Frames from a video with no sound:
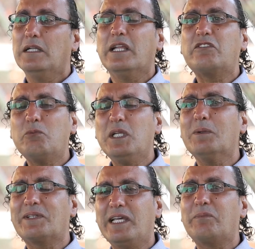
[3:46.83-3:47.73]
That's really
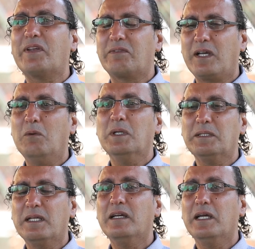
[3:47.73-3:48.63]
what keeps us
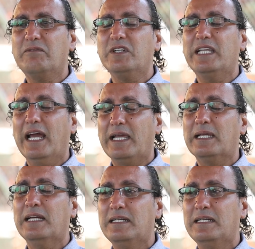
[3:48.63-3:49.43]
going every day.